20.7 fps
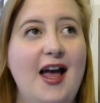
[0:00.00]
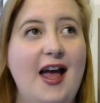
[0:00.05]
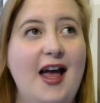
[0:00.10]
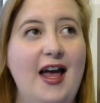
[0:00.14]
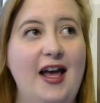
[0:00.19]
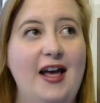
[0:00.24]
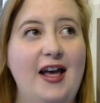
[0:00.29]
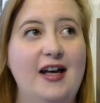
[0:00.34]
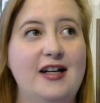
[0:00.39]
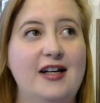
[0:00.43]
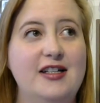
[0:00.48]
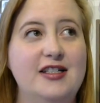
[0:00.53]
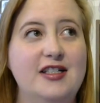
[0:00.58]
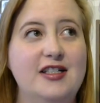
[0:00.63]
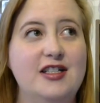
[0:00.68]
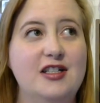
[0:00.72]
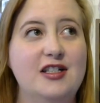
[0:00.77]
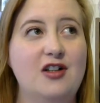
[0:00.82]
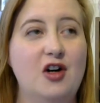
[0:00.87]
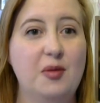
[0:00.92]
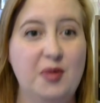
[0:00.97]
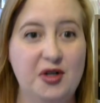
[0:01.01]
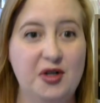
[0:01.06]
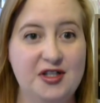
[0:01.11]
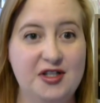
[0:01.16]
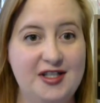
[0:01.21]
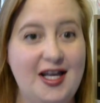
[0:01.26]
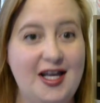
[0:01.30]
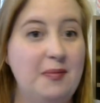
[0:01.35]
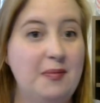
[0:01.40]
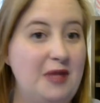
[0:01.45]
and her
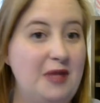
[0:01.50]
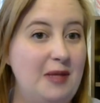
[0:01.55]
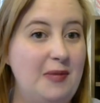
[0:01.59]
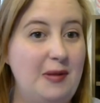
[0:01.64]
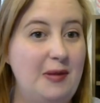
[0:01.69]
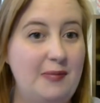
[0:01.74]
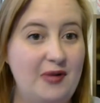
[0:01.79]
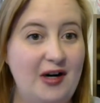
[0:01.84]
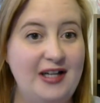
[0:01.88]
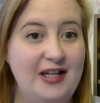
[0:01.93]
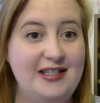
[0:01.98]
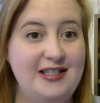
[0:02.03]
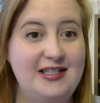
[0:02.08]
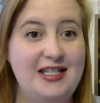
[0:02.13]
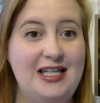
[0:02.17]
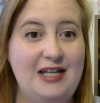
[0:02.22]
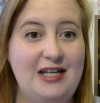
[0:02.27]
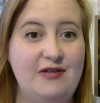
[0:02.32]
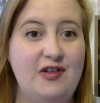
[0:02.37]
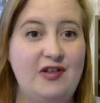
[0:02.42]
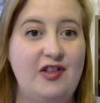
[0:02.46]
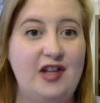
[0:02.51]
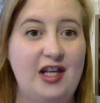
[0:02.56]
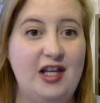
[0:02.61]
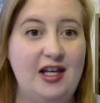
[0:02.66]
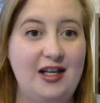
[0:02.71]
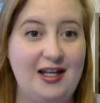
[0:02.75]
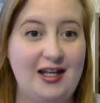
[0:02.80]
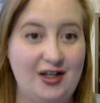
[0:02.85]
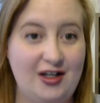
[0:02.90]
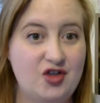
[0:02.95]
books can be a bit pricey, even
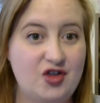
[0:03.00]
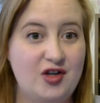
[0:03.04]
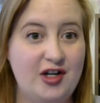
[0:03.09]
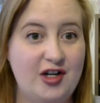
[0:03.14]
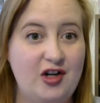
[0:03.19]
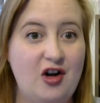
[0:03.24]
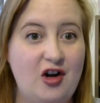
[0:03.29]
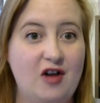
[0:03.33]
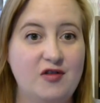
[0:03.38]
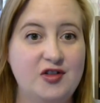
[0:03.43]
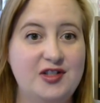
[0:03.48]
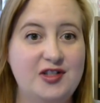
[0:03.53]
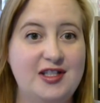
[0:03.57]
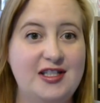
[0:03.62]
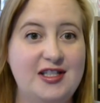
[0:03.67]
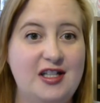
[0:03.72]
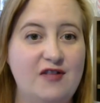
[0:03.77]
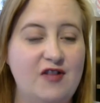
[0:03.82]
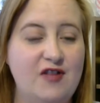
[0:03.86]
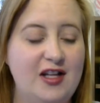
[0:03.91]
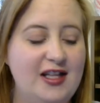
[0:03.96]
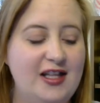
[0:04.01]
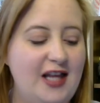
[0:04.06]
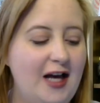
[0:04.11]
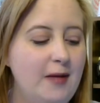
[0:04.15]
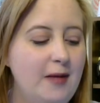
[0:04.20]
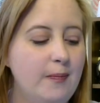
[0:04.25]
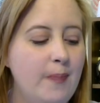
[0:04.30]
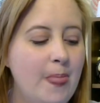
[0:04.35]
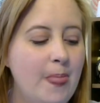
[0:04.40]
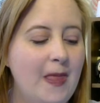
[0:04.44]
the intrigue novels and stuff like
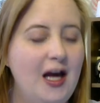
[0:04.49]
that.